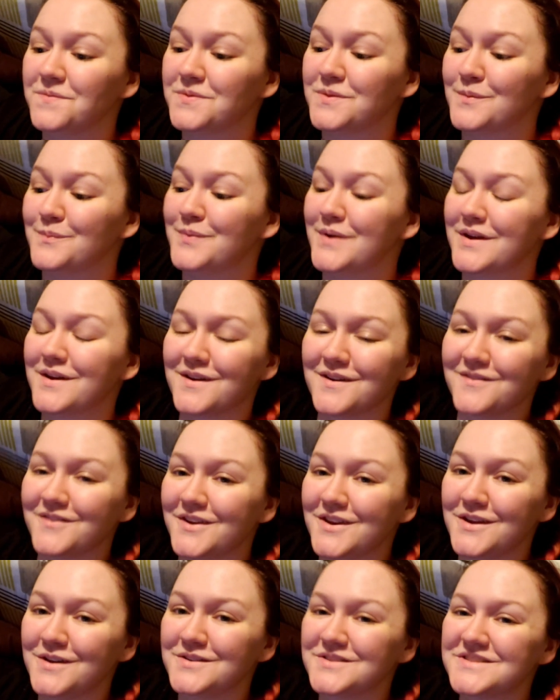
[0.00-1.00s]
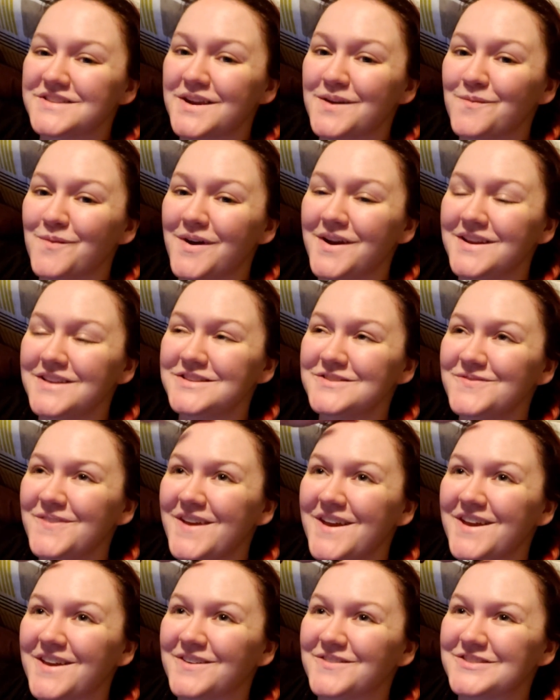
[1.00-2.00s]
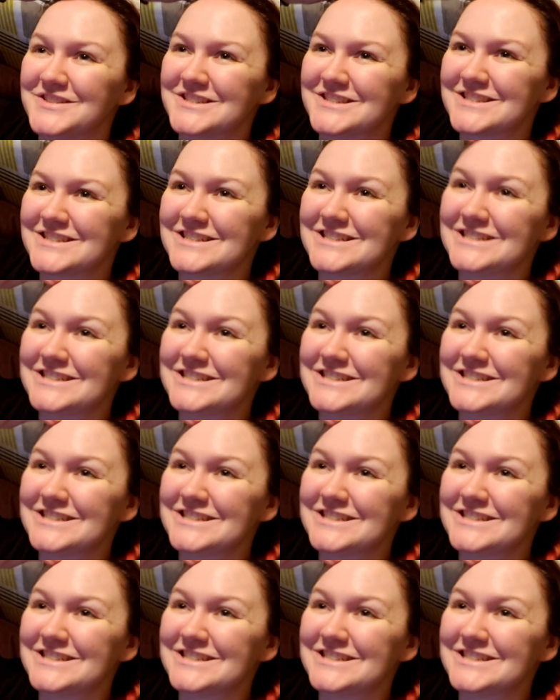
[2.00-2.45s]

the bigger videos that I'm wanting to make and I'm just